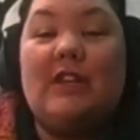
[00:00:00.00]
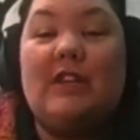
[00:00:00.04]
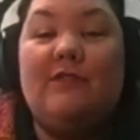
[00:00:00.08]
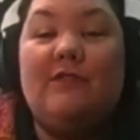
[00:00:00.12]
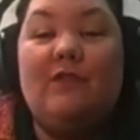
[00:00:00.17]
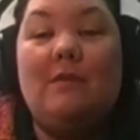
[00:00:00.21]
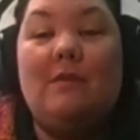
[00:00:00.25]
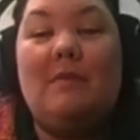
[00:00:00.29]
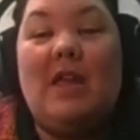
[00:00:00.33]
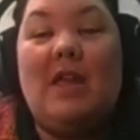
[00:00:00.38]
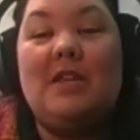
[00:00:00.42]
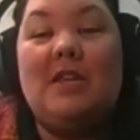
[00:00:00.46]

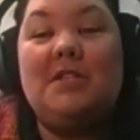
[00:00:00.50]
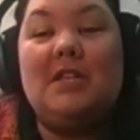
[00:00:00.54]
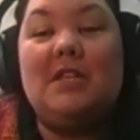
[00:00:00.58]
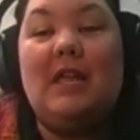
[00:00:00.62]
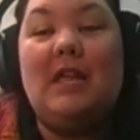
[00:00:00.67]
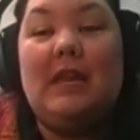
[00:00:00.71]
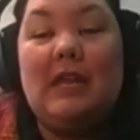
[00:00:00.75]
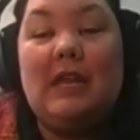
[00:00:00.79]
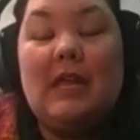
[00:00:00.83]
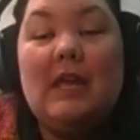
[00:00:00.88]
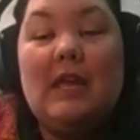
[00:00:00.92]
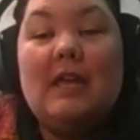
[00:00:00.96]

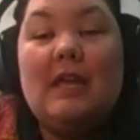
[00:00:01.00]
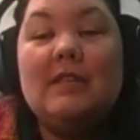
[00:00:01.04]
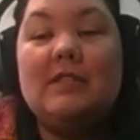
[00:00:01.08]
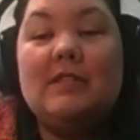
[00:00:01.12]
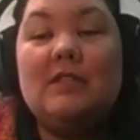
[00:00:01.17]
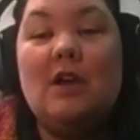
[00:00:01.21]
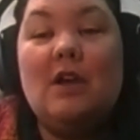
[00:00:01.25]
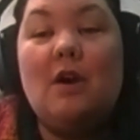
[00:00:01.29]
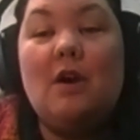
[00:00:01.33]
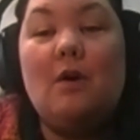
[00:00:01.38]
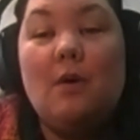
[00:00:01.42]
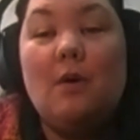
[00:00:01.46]
information,
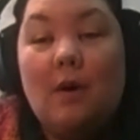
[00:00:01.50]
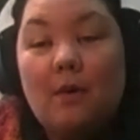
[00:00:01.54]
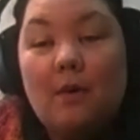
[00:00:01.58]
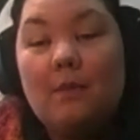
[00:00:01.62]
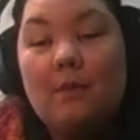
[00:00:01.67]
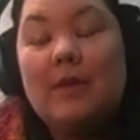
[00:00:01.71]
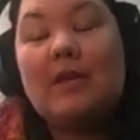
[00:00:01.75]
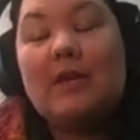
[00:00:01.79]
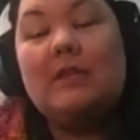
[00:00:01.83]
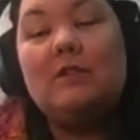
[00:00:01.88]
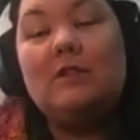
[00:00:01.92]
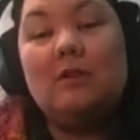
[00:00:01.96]
so
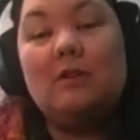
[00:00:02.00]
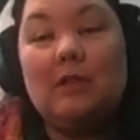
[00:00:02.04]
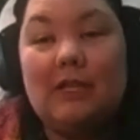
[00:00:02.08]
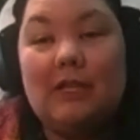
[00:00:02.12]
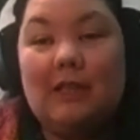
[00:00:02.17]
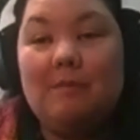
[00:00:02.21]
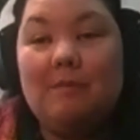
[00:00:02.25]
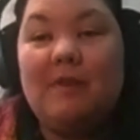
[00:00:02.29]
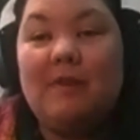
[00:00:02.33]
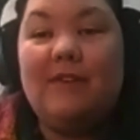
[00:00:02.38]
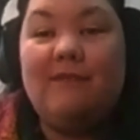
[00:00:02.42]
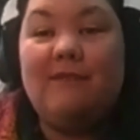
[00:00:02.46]
we can do a
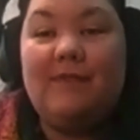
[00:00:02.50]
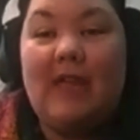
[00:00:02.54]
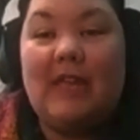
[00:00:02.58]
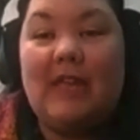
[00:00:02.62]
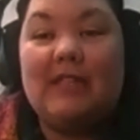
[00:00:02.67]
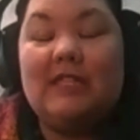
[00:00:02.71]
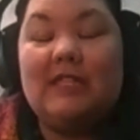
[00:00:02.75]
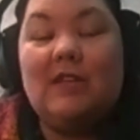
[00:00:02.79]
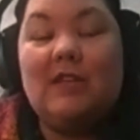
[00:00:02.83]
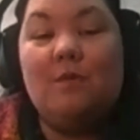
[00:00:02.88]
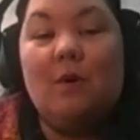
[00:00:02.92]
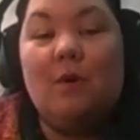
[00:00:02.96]
little bit of
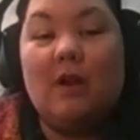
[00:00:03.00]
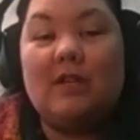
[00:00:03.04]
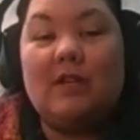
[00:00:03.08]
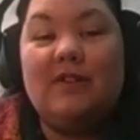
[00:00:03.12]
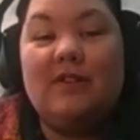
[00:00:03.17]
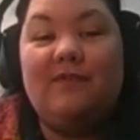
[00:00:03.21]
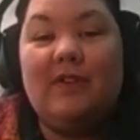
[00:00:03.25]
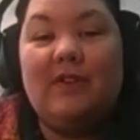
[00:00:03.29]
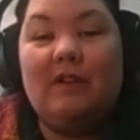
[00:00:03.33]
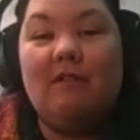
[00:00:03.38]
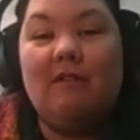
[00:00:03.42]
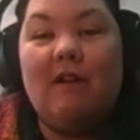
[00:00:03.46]
fancy work to
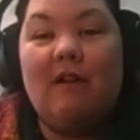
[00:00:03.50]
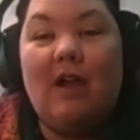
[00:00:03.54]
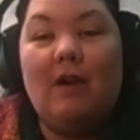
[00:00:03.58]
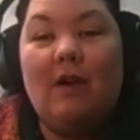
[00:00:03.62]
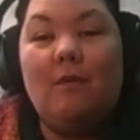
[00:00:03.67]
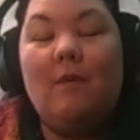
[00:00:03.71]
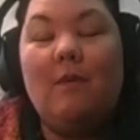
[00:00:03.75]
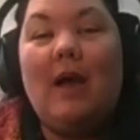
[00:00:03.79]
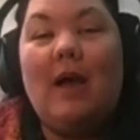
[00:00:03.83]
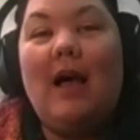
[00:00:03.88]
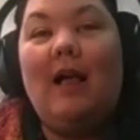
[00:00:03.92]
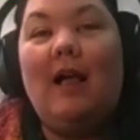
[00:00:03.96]
figure
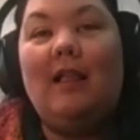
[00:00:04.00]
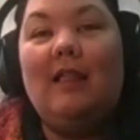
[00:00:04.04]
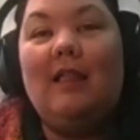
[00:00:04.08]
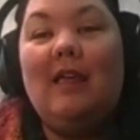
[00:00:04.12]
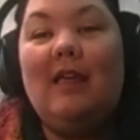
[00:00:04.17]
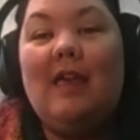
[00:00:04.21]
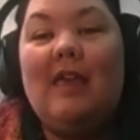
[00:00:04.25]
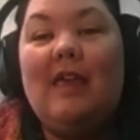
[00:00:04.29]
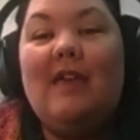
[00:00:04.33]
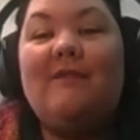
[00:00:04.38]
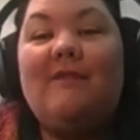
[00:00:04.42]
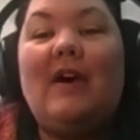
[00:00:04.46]
out, well,
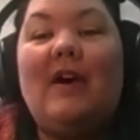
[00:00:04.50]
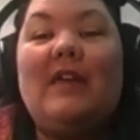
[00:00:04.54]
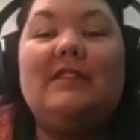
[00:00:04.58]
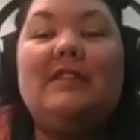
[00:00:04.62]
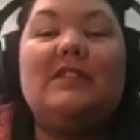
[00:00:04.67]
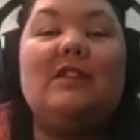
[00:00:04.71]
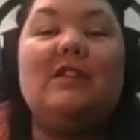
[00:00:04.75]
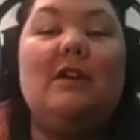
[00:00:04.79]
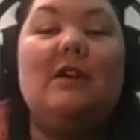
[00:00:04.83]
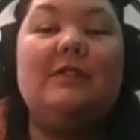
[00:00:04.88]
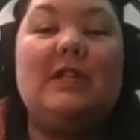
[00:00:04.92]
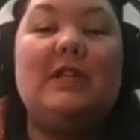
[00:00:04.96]
if I
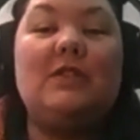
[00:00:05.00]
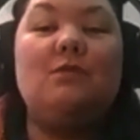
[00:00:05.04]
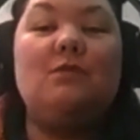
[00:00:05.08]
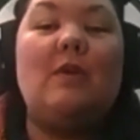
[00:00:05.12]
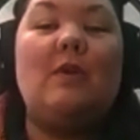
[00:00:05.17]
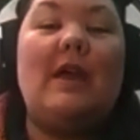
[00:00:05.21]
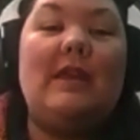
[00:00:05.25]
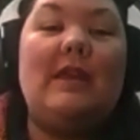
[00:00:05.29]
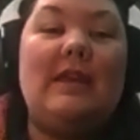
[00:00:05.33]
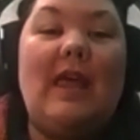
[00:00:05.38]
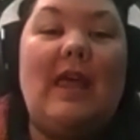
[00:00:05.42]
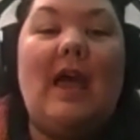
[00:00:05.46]
installed this
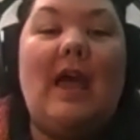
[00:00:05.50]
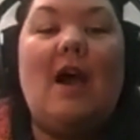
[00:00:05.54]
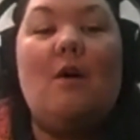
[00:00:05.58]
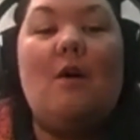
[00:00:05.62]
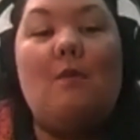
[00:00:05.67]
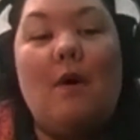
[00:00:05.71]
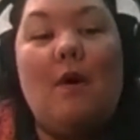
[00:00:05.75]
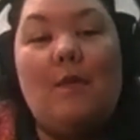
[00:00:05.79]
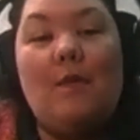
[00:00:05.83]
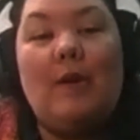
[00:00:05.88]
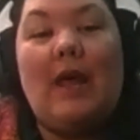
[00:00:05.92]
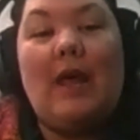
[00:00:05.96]
right now,
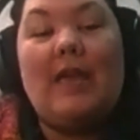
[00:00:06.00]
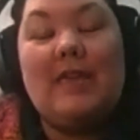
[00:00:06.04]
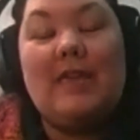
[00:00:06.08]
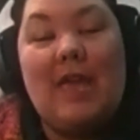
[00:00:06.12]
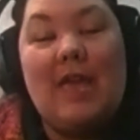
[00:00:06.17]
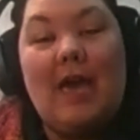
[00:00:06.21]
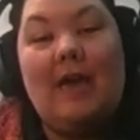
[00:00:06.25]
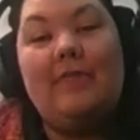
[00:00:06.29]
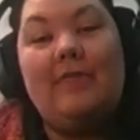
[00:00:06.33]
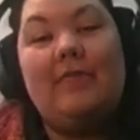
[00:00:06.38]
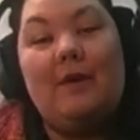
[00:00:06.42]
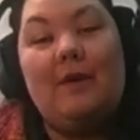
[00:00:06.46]
what would I
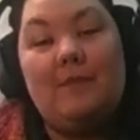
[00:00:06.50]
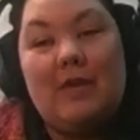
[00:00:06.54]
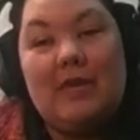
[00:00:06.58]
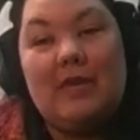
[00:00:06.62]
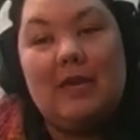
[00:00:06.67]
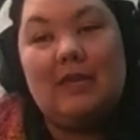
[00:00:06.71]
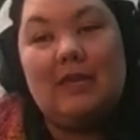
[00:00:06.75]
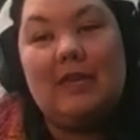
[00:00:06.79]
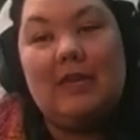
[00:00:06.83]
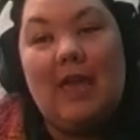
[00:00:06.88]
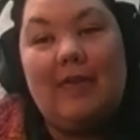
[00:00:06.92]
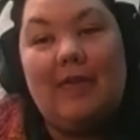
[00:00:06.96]
get? And then we
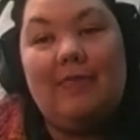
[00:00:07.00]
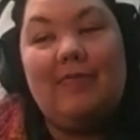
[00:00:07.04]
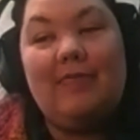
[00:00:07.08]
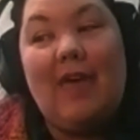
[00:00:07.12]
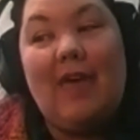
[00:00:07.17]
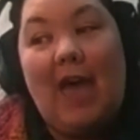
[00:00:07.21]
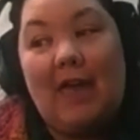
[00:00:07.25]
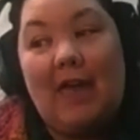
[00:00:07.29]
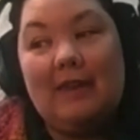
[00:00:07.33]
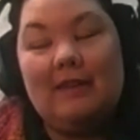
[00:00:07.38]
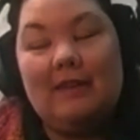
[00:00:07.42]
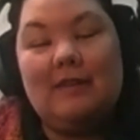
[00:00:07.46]
can get
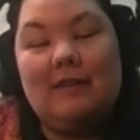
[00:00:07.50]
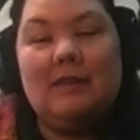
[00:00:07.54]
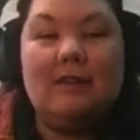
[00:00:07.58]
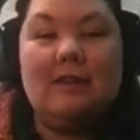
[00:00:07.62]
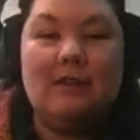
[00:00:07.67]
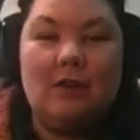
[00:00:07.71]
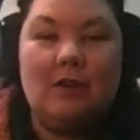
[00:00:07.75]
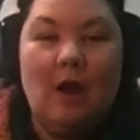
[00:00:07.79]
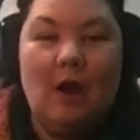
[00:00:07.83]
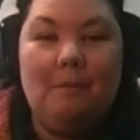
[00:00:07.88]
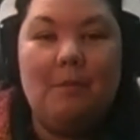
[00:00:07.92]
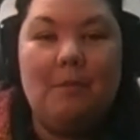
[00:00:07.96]
that
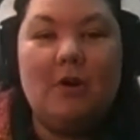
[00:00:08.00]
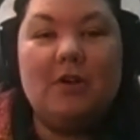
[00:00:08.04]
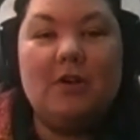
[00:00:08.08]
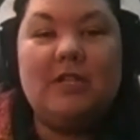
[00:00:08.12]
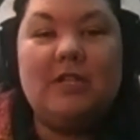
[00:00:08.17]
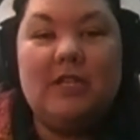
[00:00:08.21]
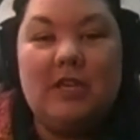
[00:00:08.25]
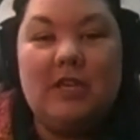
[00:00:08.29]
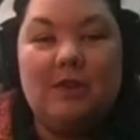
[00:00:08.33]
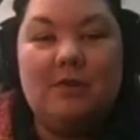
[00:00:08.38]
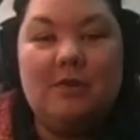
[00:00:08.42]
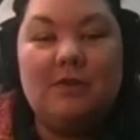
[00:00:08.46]
number
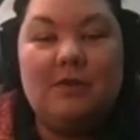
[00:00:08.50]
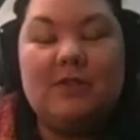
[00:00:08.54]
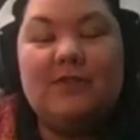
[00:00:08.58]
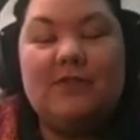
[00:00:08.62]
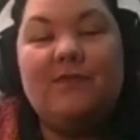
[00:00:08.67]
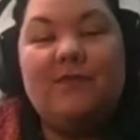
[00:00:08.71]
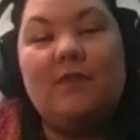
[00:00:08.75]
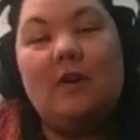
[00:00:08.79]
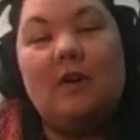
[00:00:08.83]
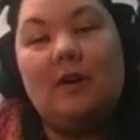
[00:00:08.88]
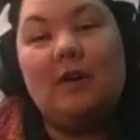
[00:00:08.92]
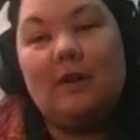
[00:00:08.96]
to use
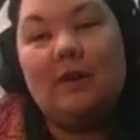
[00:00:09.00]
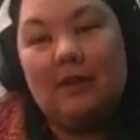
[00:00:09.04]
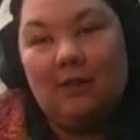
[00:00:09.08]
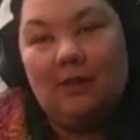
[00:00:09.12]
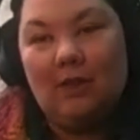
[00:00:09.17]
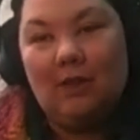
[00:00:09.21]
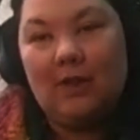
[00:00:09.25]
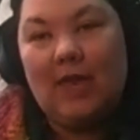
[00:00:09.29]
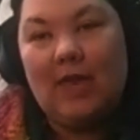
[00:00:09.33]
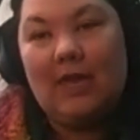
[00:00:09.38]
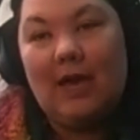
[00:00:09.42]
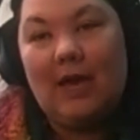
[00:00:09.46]
for
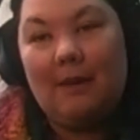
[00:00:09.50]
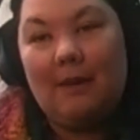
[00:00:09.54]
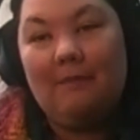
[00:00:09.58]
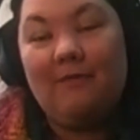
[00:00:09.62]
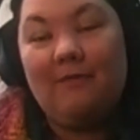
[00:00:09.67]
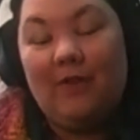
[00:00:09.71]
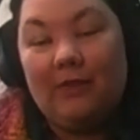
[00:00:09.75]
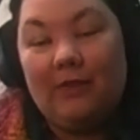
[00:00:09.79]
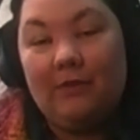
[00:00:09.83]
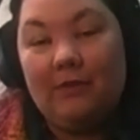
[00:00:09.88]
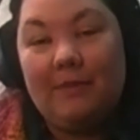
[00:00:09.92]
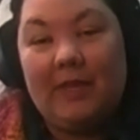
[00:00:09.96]
looking up
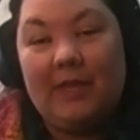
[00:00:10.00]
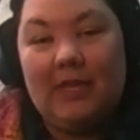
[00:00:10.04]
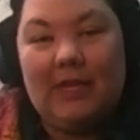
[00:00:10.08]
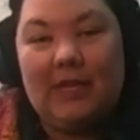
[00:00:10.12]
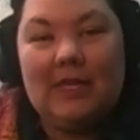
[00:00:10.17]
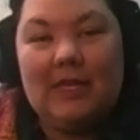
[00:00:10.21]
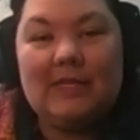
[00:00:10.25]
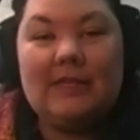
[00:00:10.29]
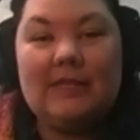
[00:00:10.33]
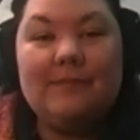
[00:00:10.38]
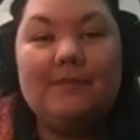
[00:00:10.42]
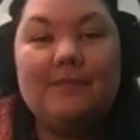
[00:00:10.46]

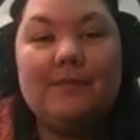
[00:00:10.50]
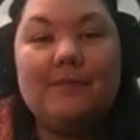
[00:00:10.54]
vulnerabilities.